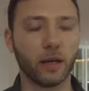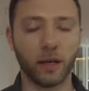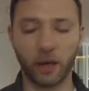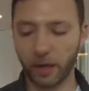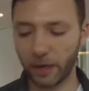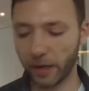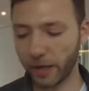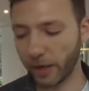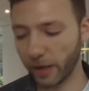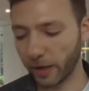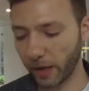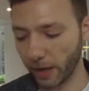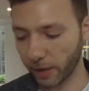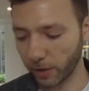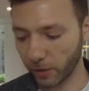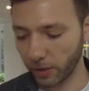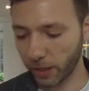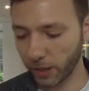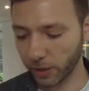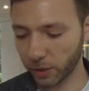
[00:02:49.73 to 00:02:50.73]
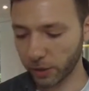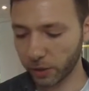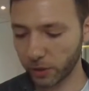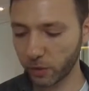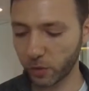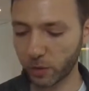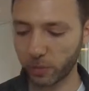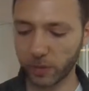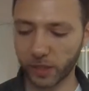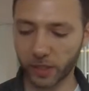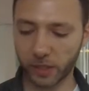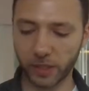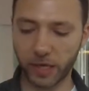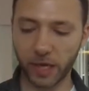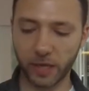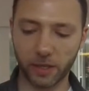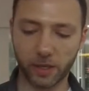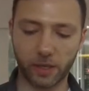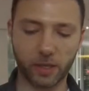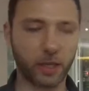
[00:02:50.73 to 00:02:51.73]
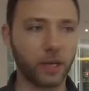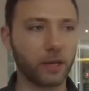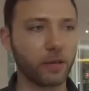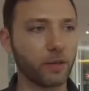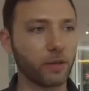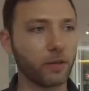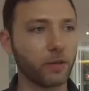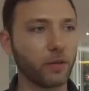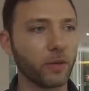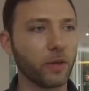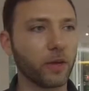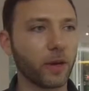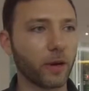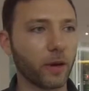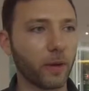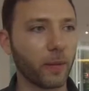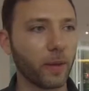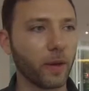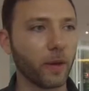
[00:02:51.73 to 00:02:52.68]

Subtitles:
I could actually do a breathing exercise here.